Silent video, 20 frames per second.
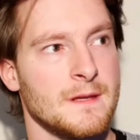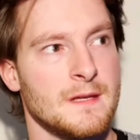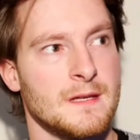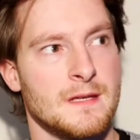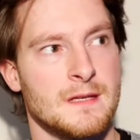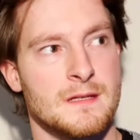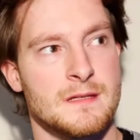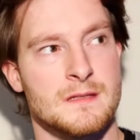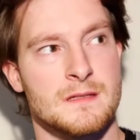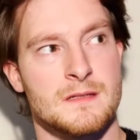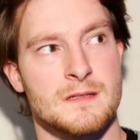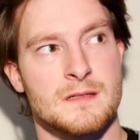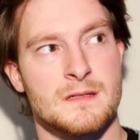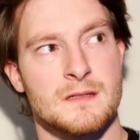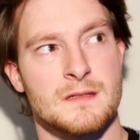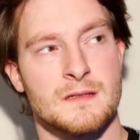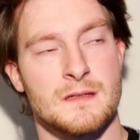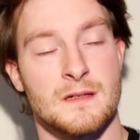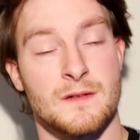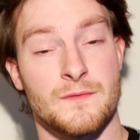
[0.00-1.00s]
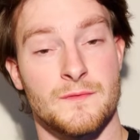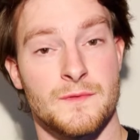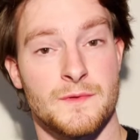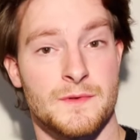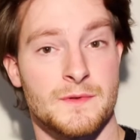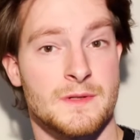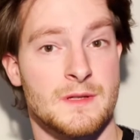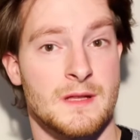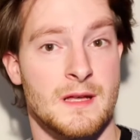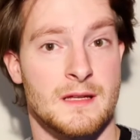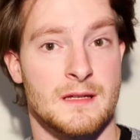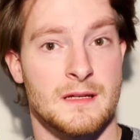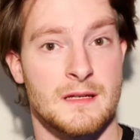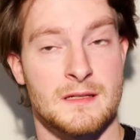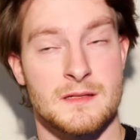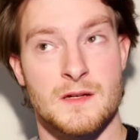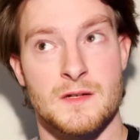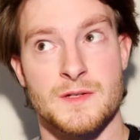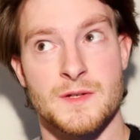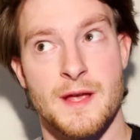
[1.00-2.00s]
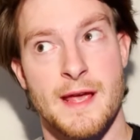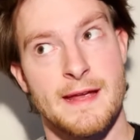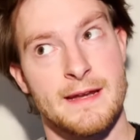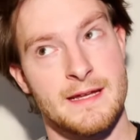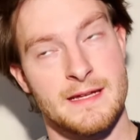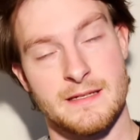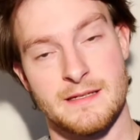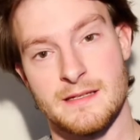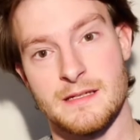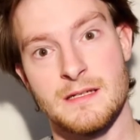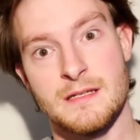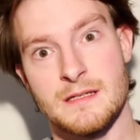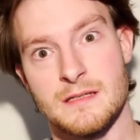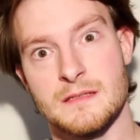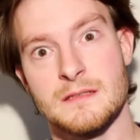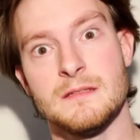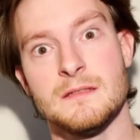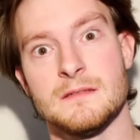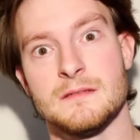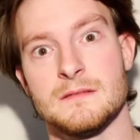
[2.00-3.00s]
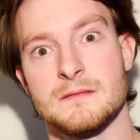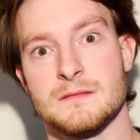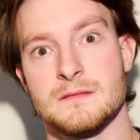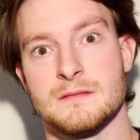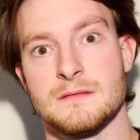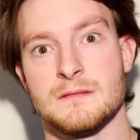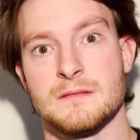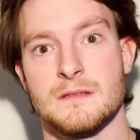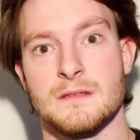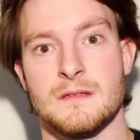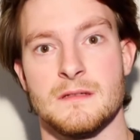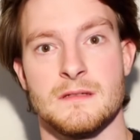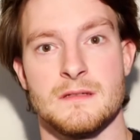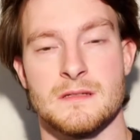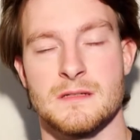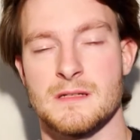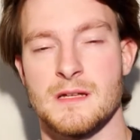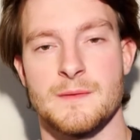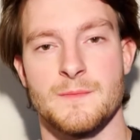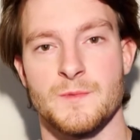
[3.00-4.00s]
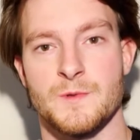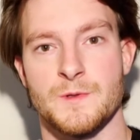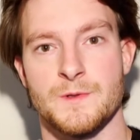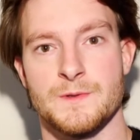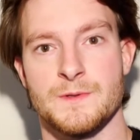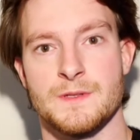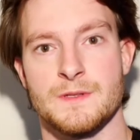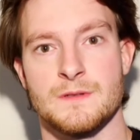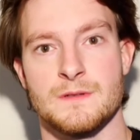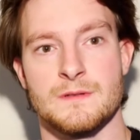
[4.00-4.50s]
is a root that, it's also NAT, same root,